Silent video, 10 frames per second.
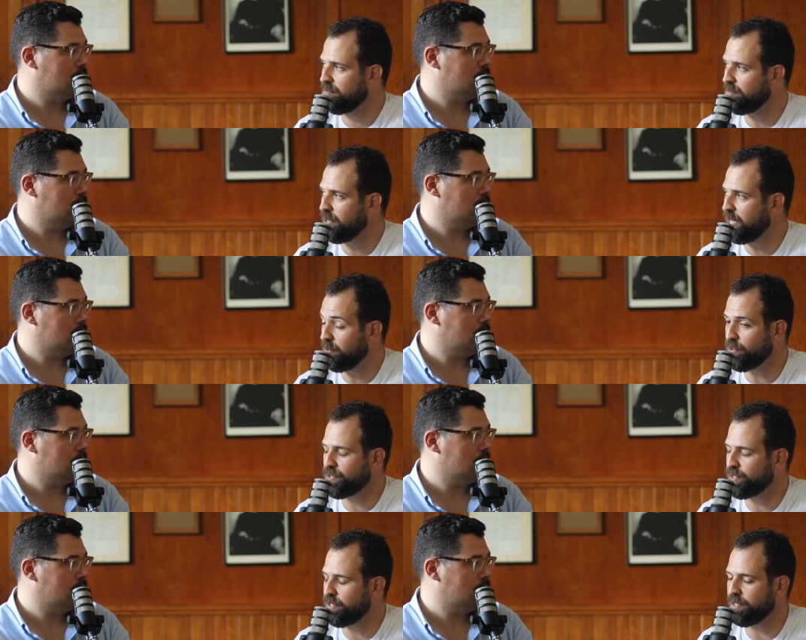Speaker 1: Uh,
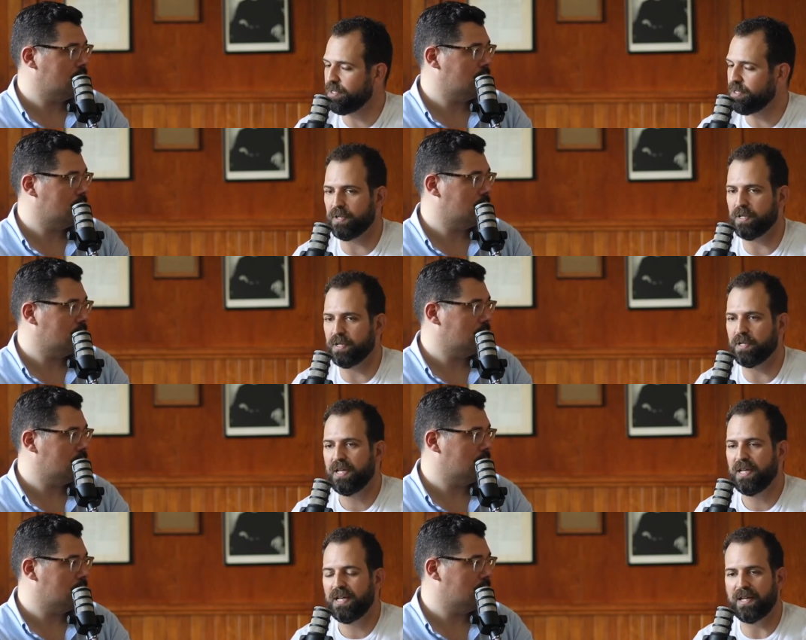Moses the Ethiopian,
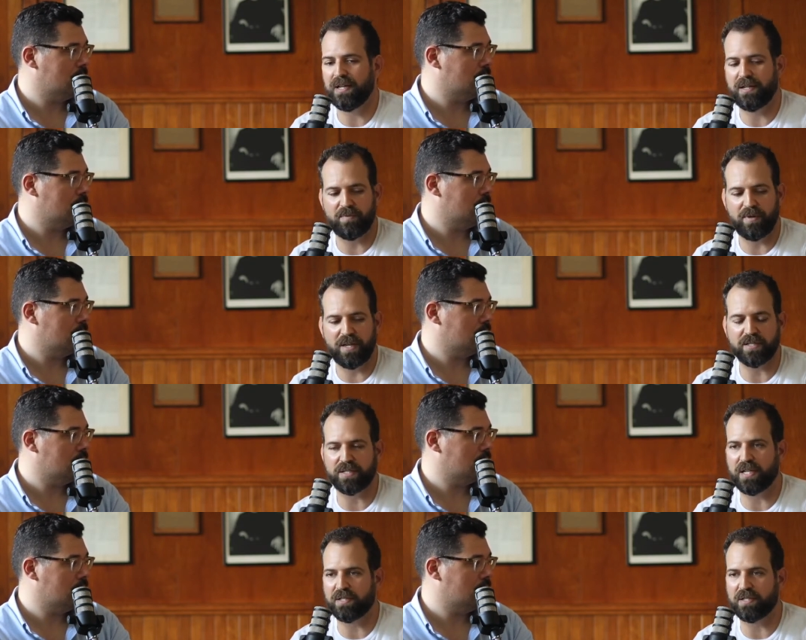and he basically
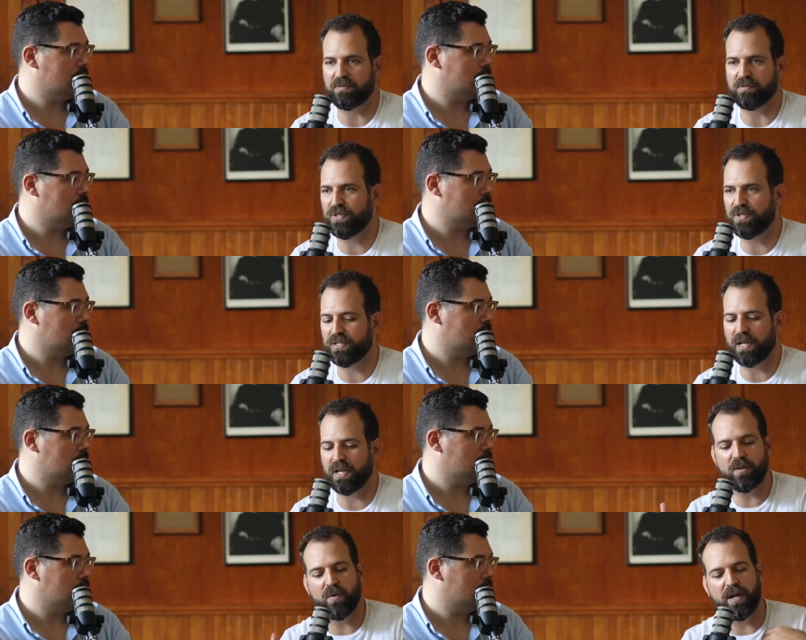says Moses. And
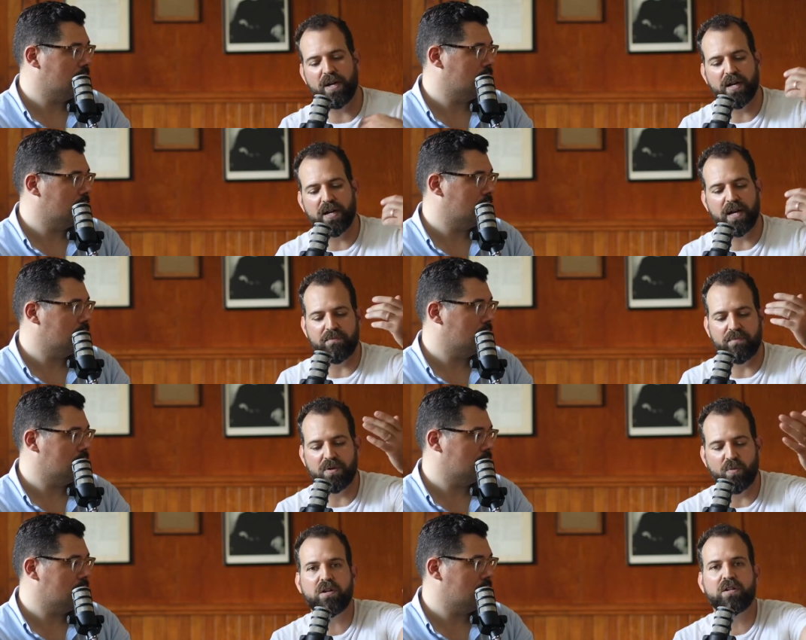by the way, um,
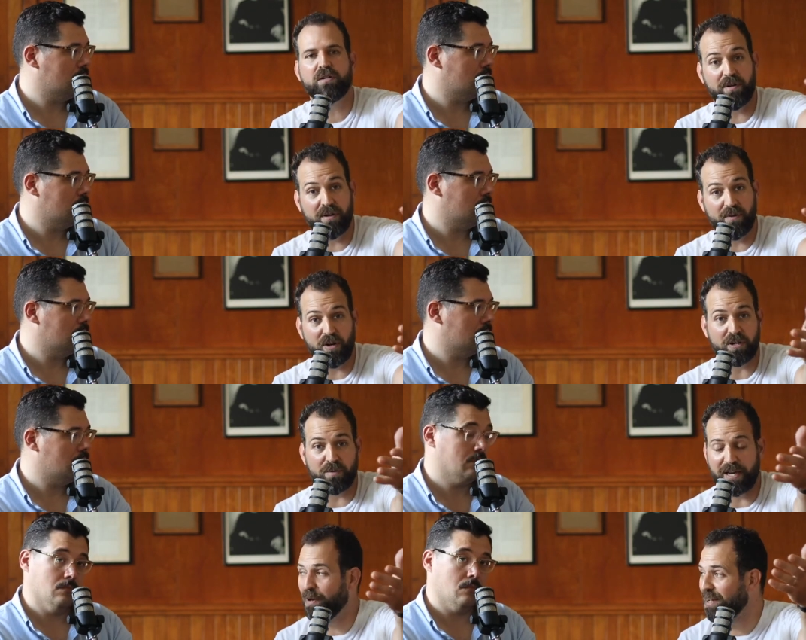welcome,
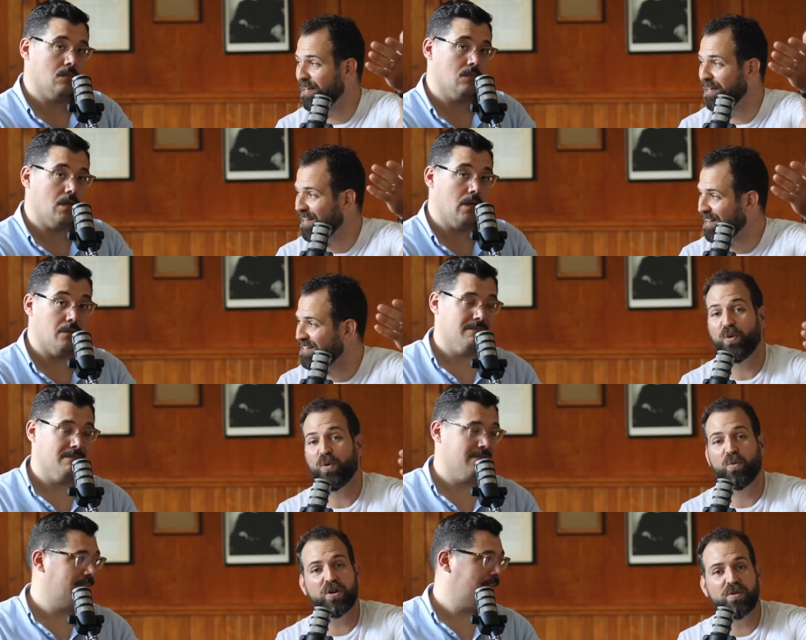welcome anybody. Yeah, right.
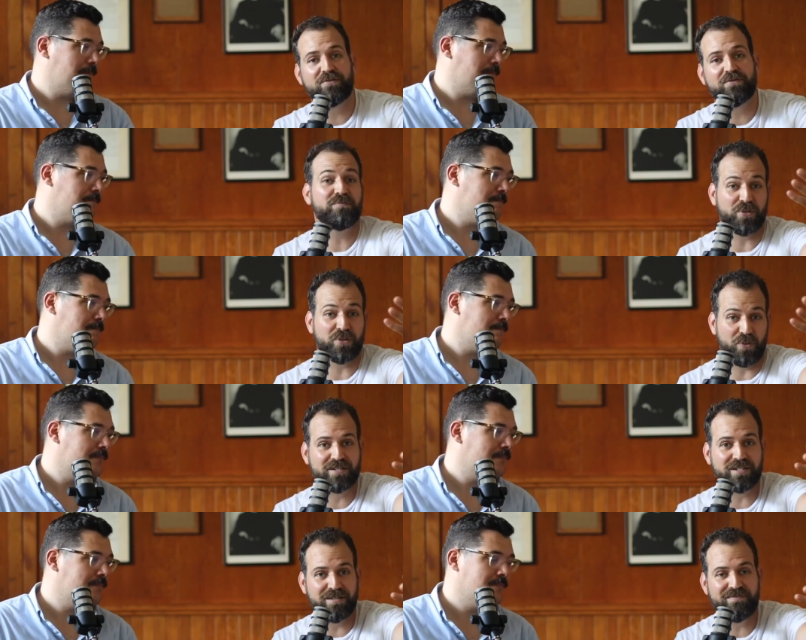We're doing a live stream, so
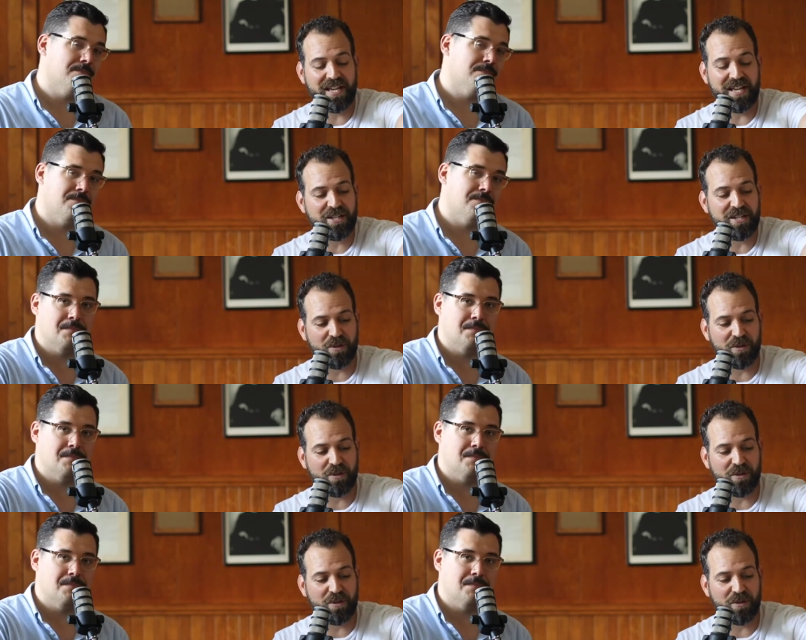welcome. Thank you so